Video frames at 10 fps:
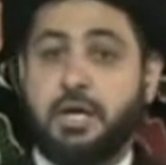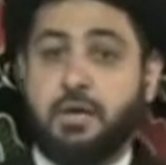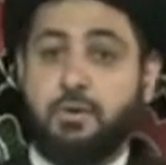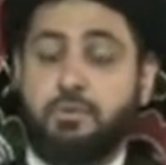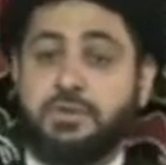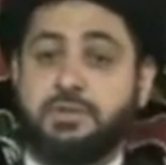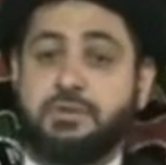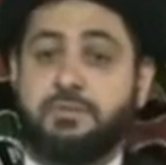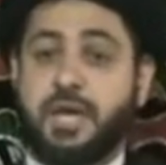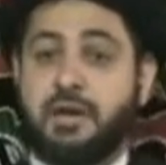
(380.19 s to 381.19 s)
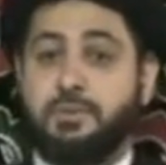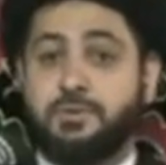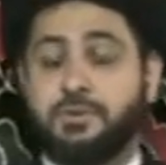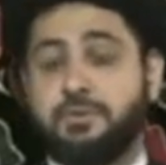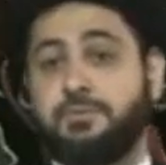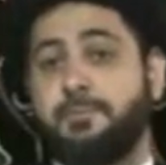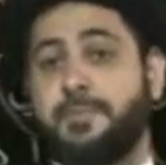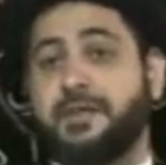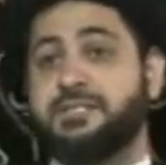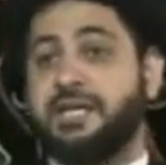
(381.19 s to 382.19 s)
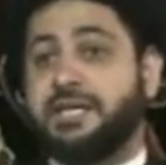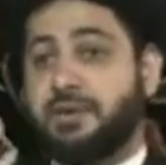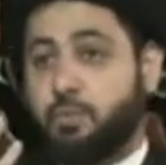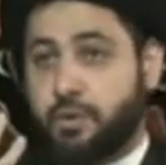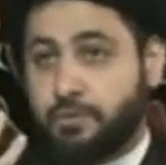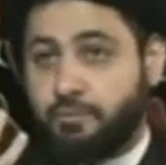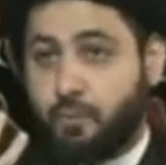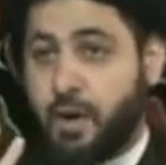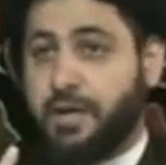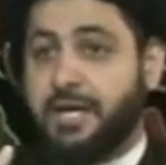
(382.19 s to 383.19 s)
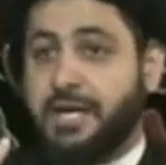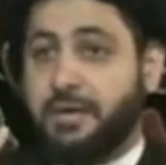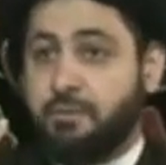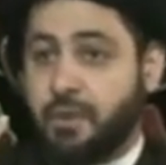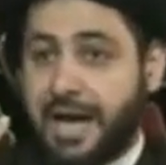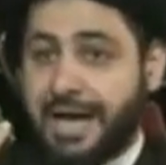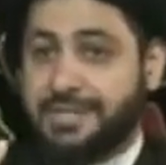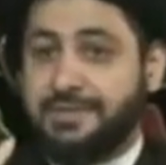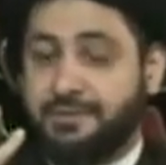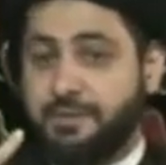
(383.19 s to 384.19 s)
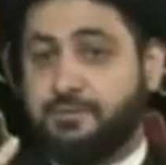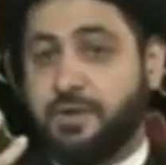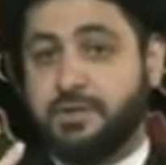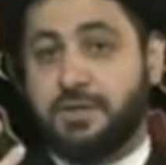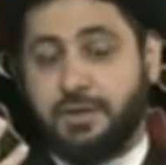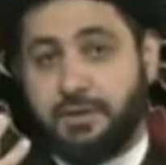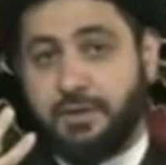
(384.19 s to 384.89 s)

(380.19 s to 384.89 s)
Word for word: in order to be able to say that we're walking and we're active in front of, in,